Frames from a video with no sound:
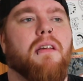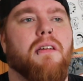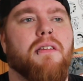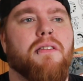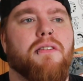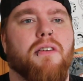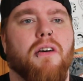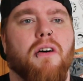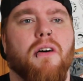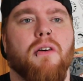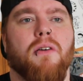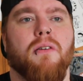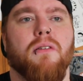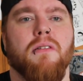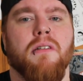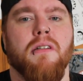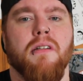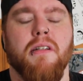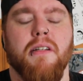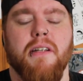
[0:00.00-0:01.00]
So
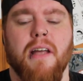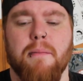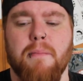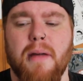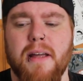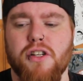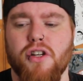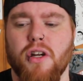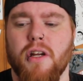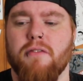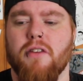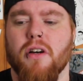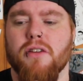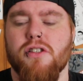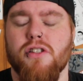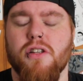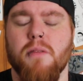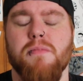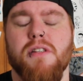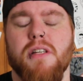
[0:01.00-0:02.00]
yeah, make sure you've got
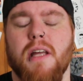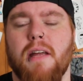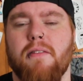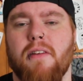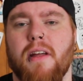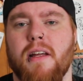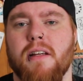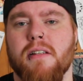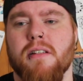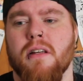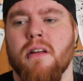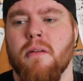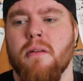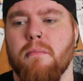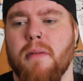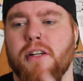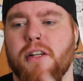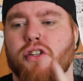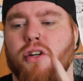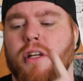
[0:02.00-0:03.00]
some savings,
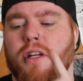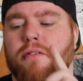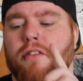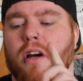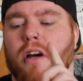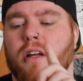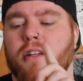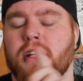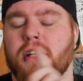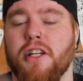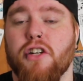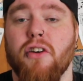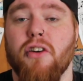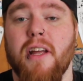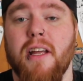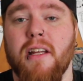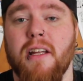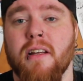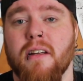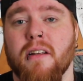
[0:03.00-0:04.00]
make sure you've got a
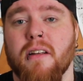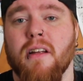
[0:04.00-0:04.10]
degree,